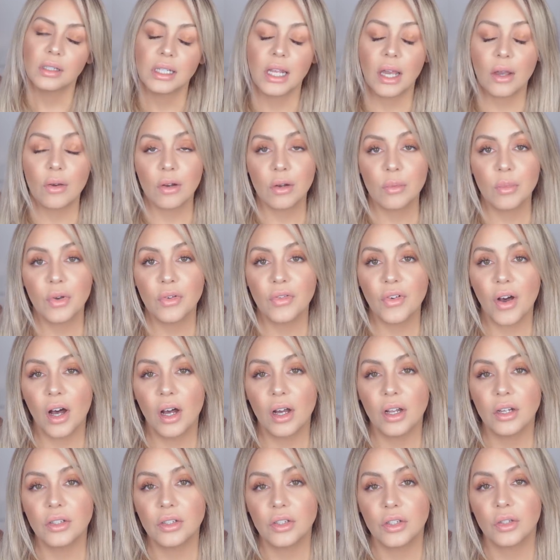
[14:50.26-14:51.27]
Now I'm gonna move
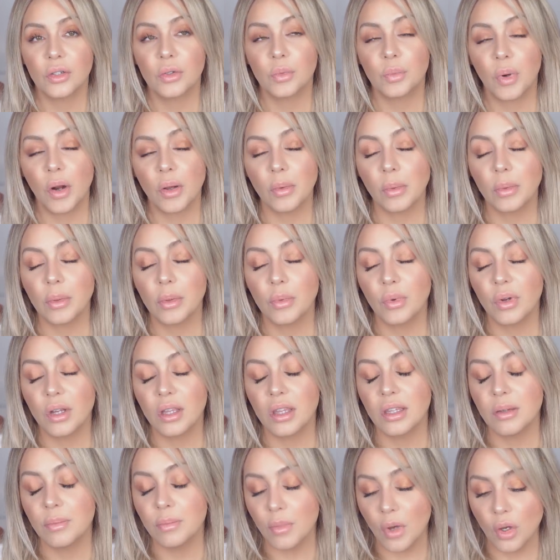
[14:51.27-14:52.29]
on to probably one of
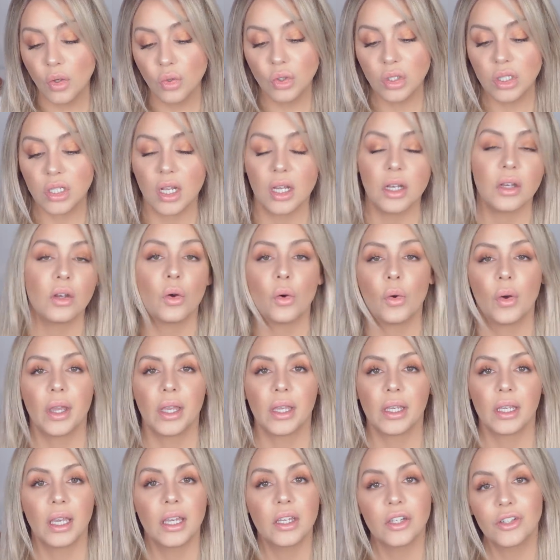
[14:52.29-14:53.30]
the most
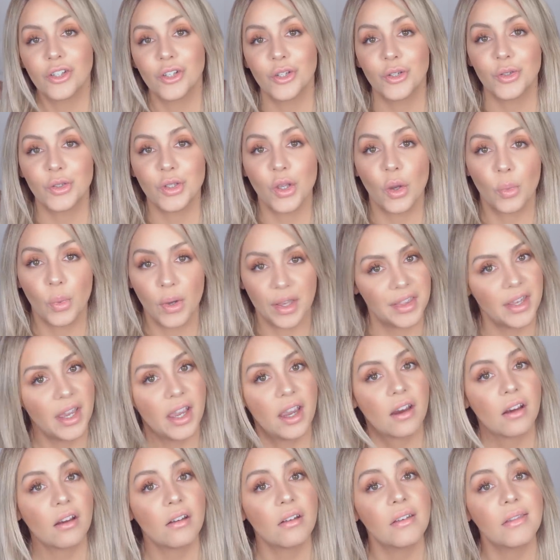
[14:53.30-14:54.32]
annoying issues with
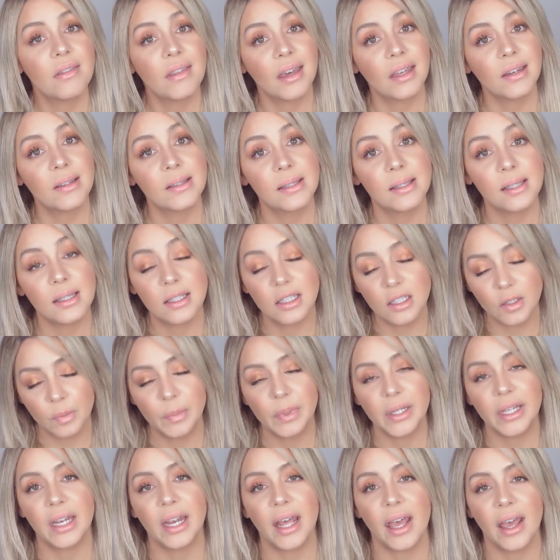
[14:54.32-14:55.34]
hair, and that is
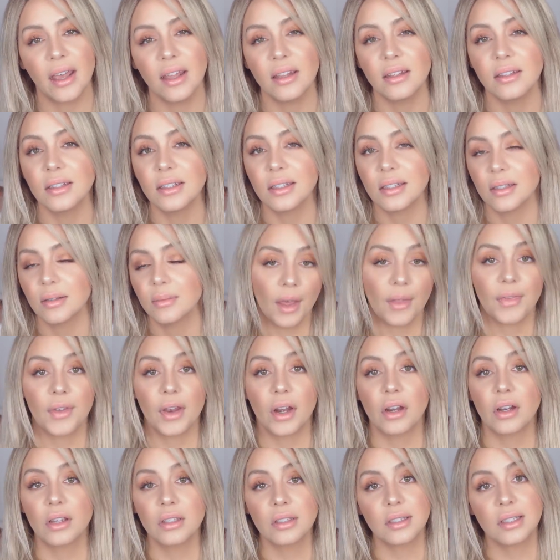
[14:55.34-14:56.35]
split ends.
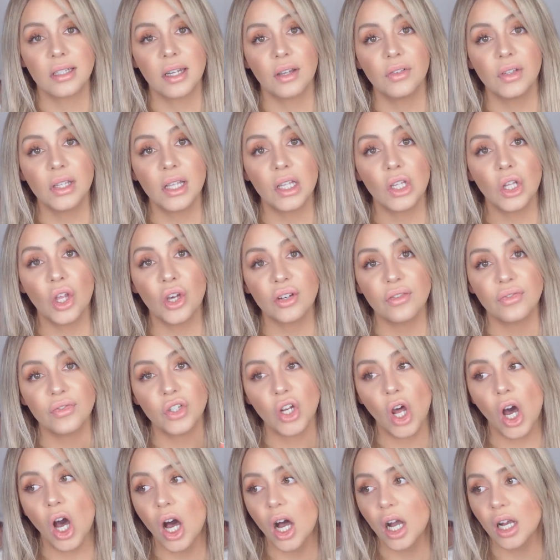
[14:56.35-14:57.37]
There is definitely a lot of
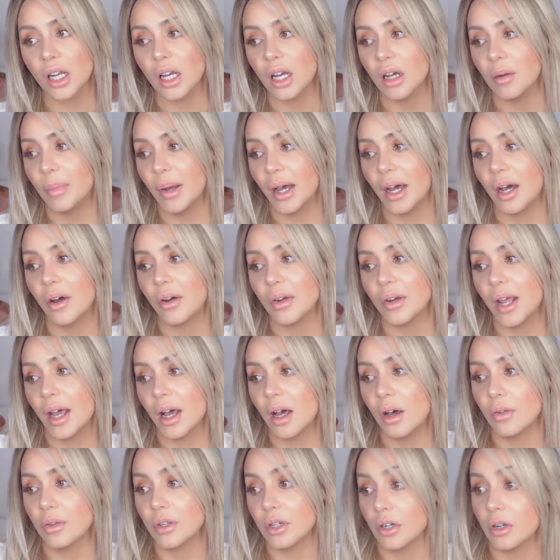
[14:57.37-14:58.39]
talk about
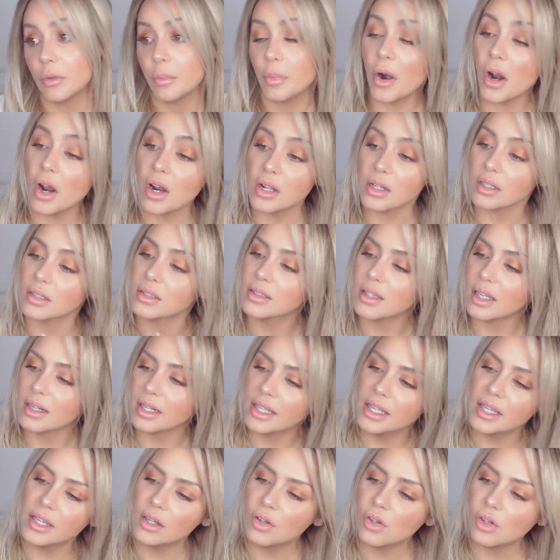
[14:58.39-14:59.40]
how there are products that
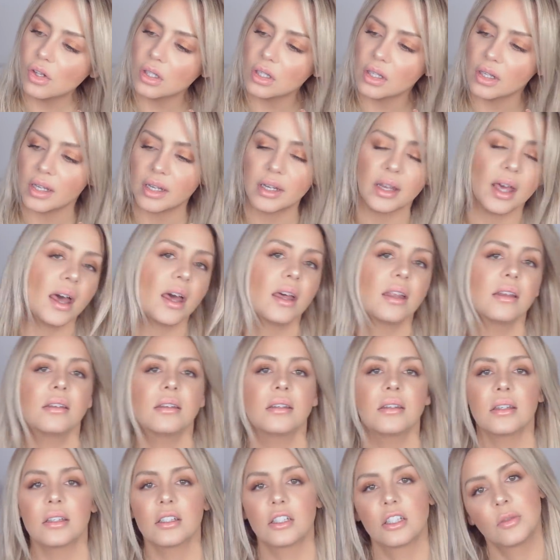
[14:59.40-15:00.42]
heal and
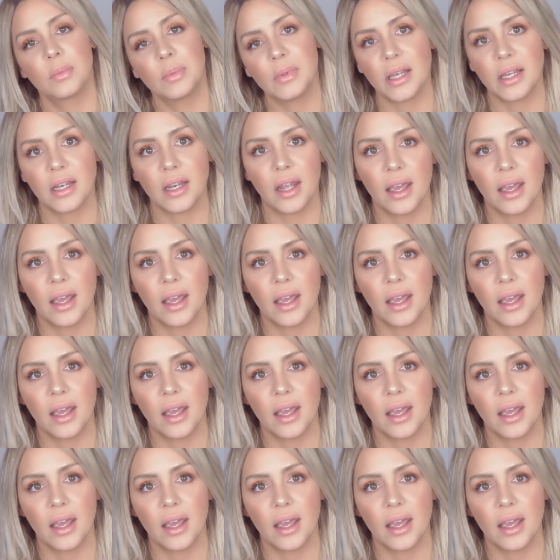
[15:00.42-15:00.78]
end split